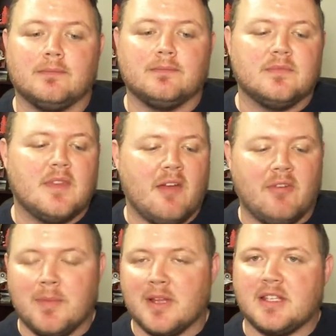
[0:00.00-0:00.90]
Every
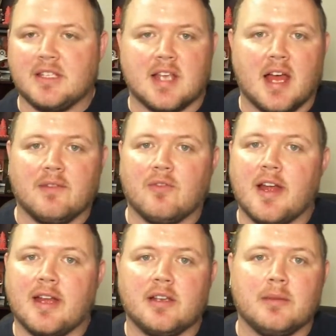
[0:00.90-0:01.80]
month it's kind of
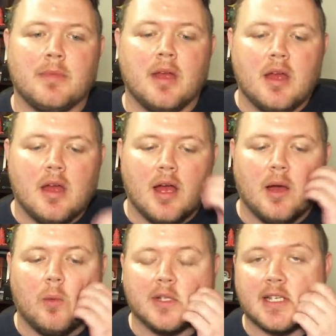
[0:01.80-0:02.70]
random.
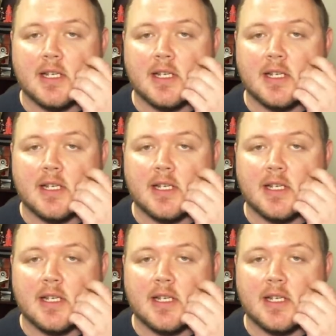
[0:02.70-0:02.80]
What's going to be